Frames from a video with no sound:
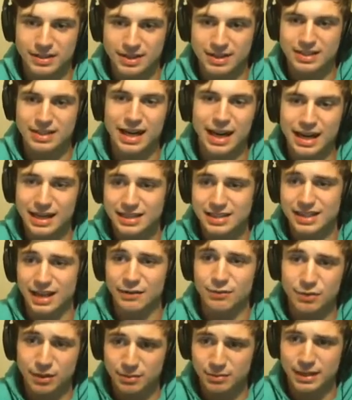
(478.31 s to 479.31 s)
This guy is
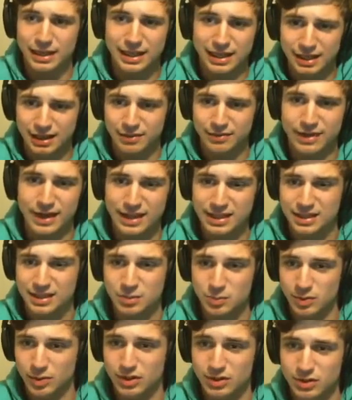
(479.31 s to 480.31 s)
definitely making
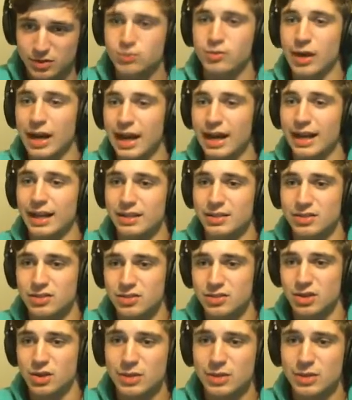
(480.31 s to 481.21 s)
advances with this dragon. There's no